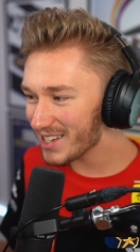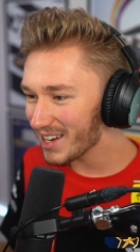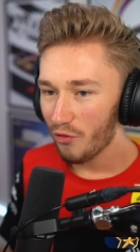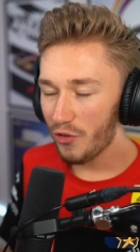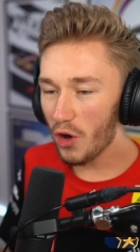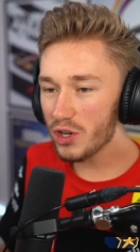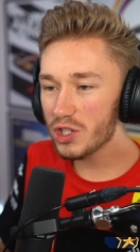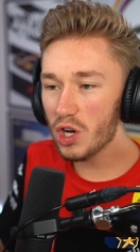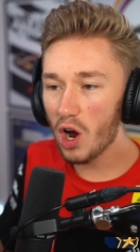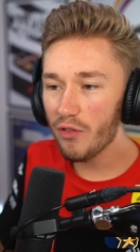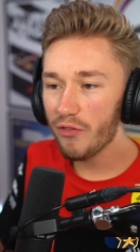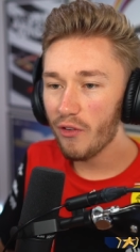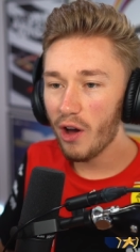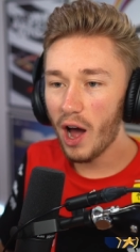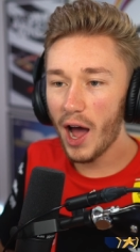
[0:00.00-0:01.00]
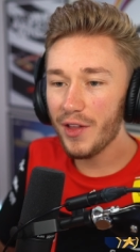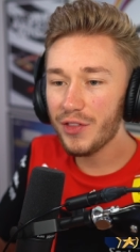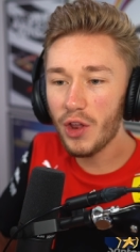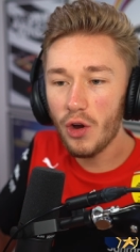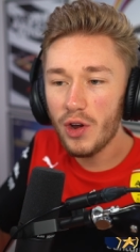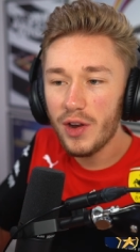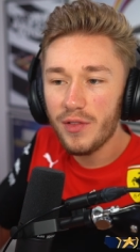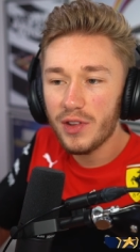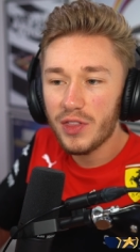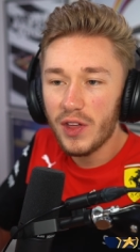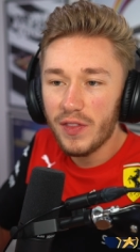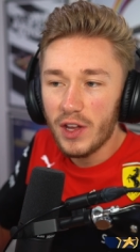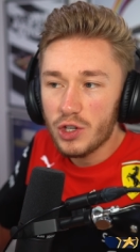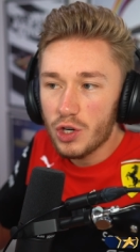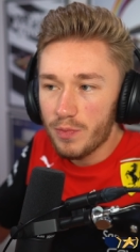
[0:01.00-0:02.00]
First off, I don't even
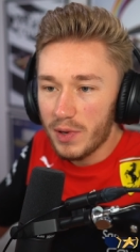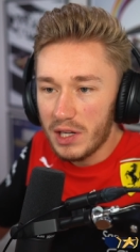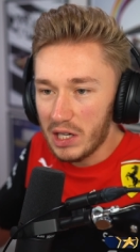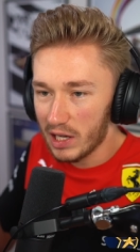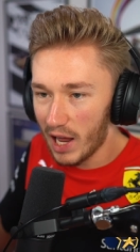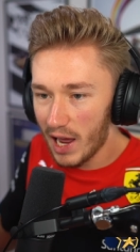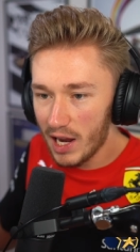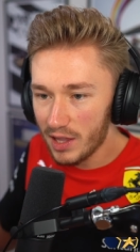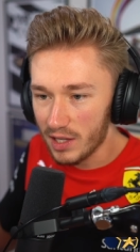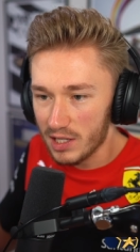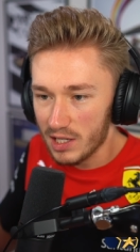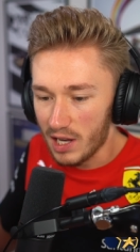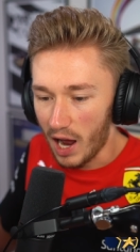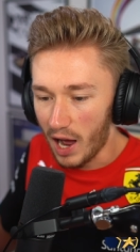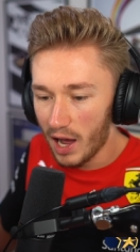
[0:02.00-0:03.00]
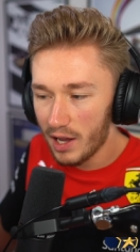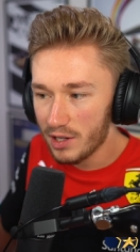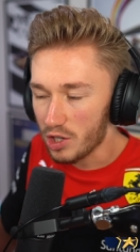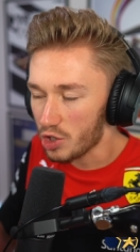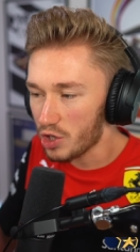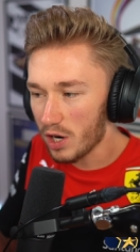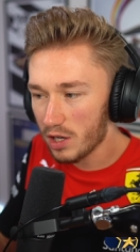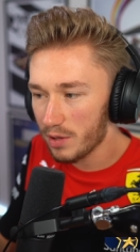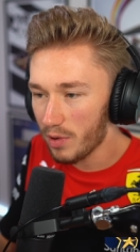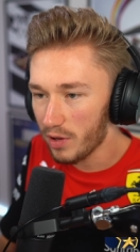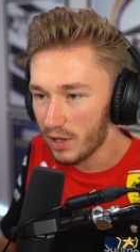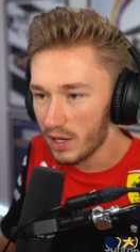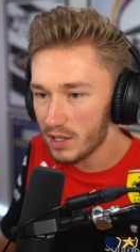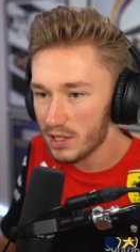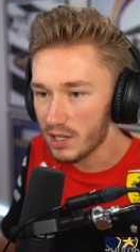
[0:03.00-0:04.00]
think they should be delaying the start. Just chuck them on
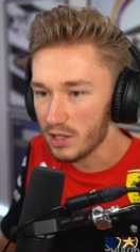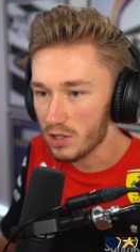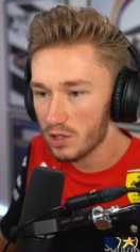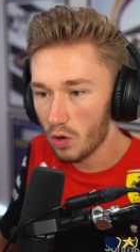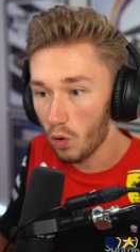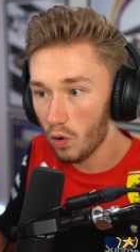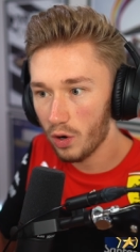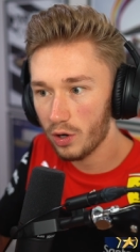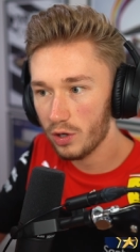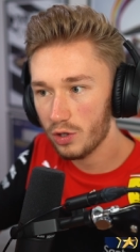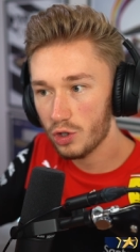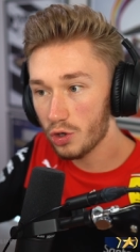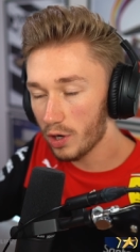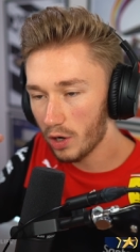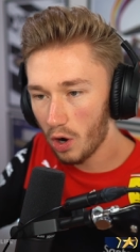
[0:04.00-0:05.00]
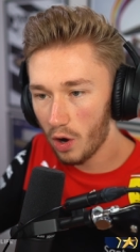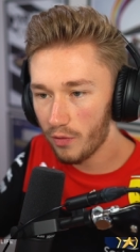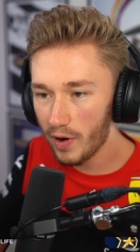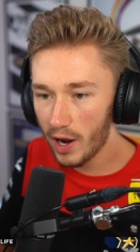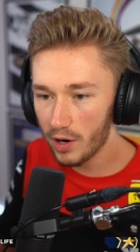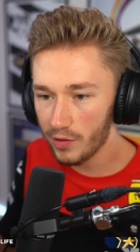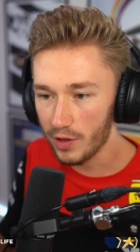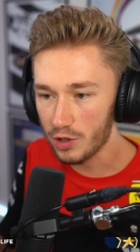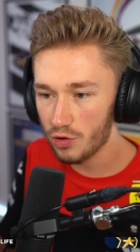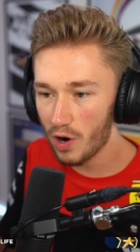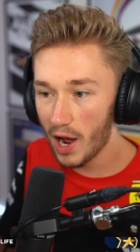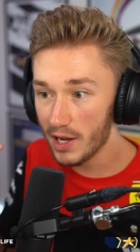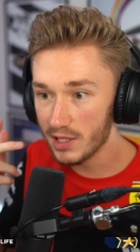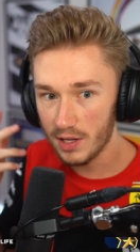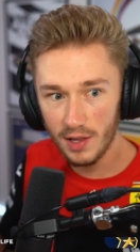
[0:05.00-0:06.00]
the inters or should have gone round on the
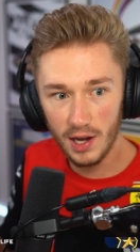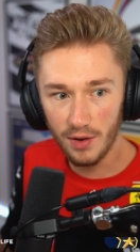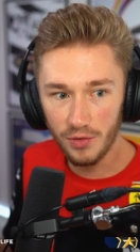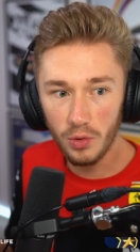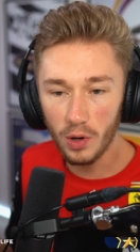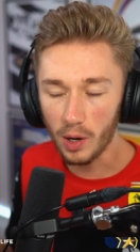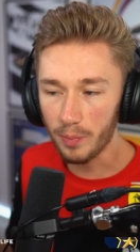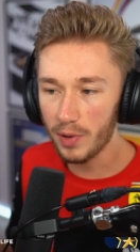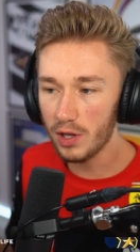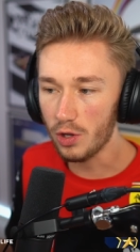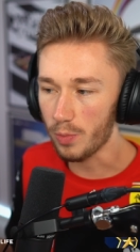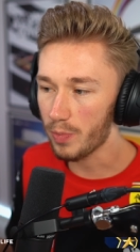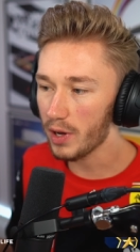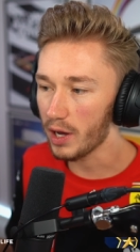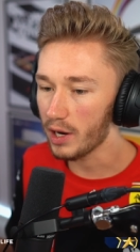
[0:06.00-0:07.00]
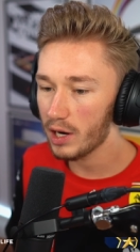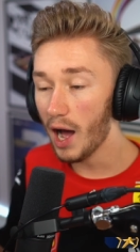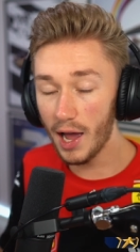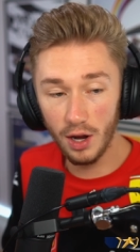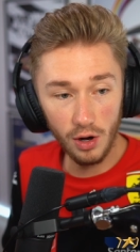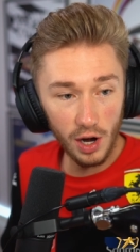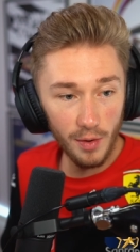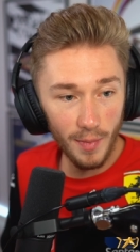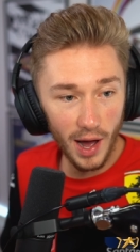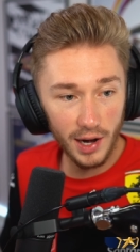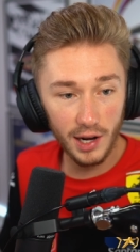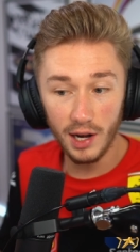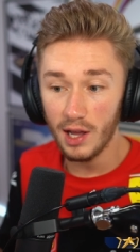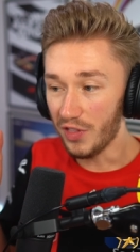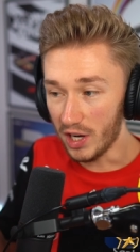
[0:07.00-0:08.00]
dries. And then if you want to pit, you pit. I agree with
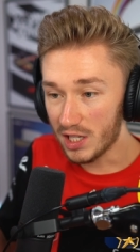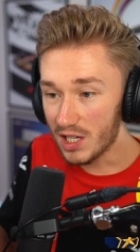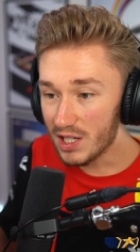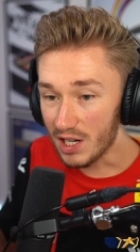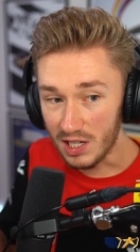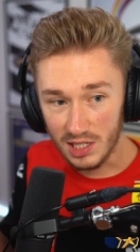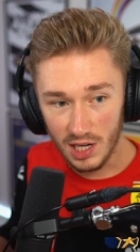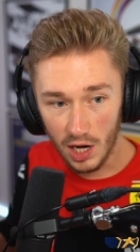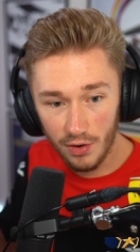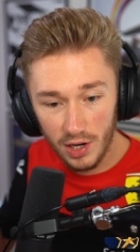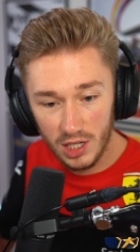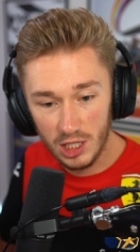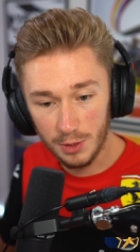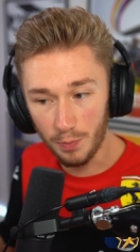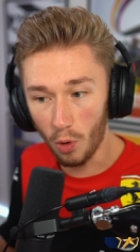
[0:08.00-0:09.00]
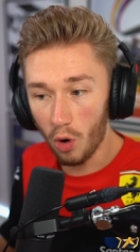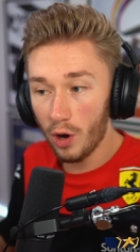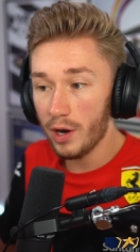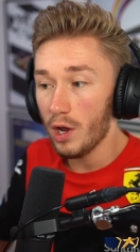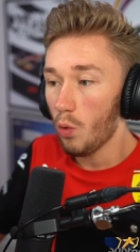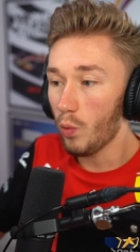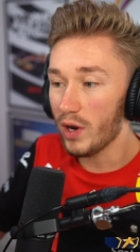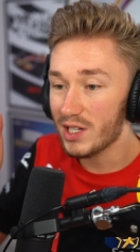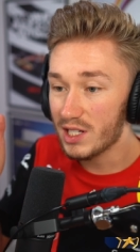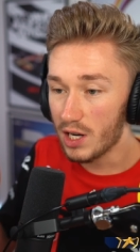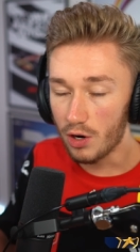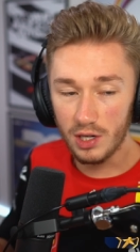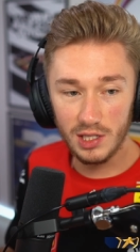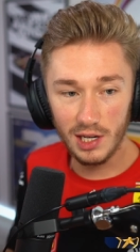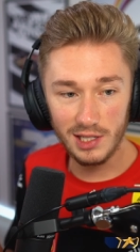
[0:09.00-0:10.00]
Martin. This is a serious sport where
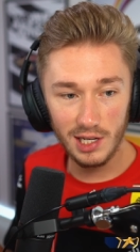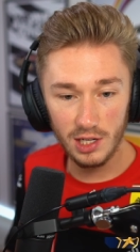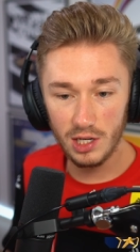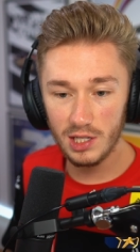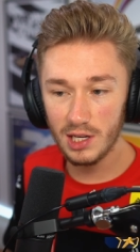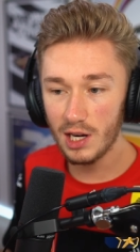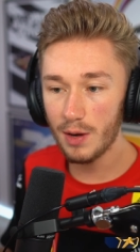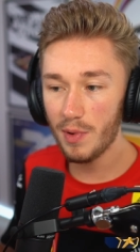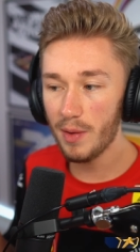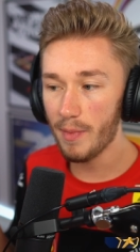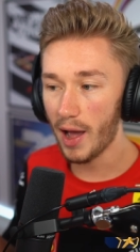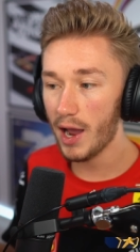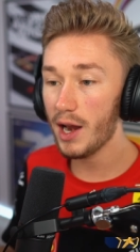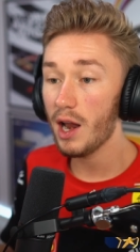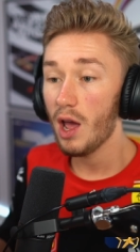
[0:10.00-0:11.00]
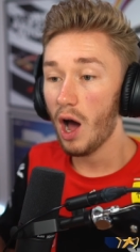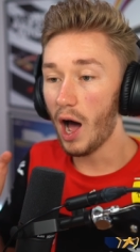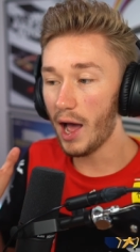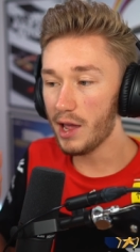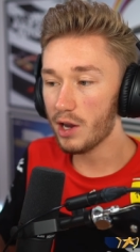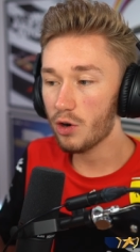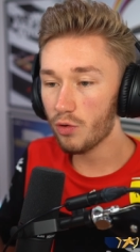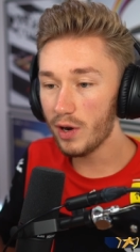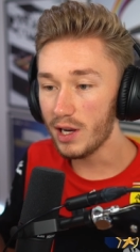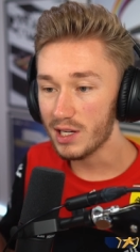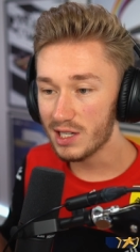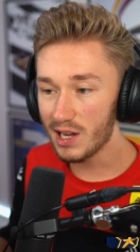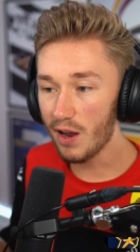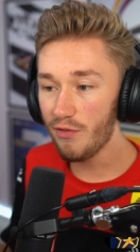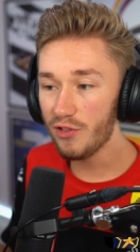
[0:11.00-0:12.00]
serious decisions need to be made. I agree,
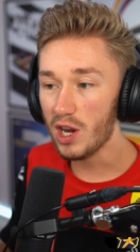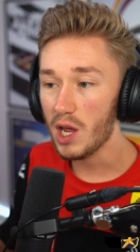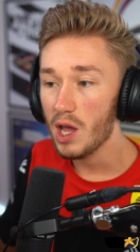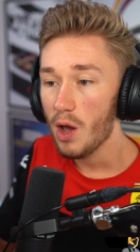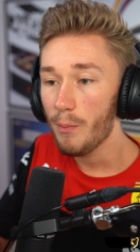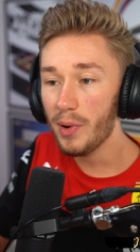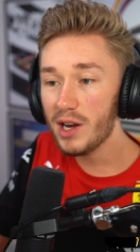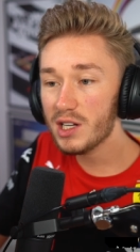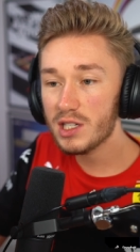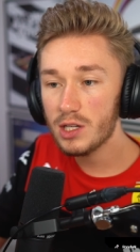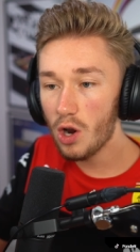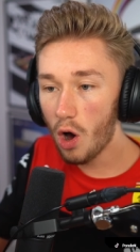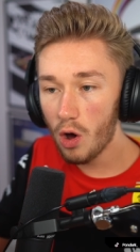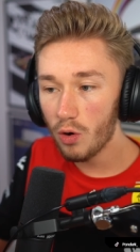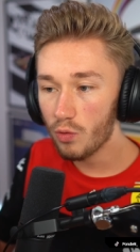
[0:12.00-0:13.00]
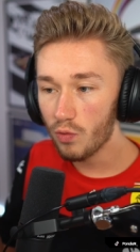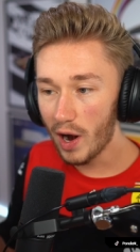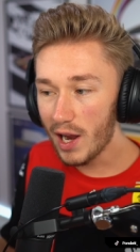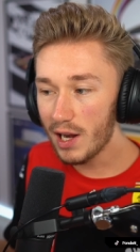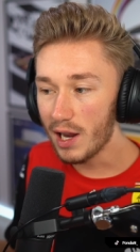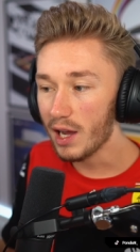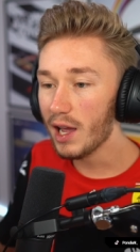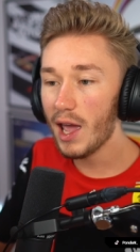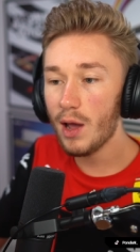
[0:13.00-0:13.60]
safety, but it's not raining.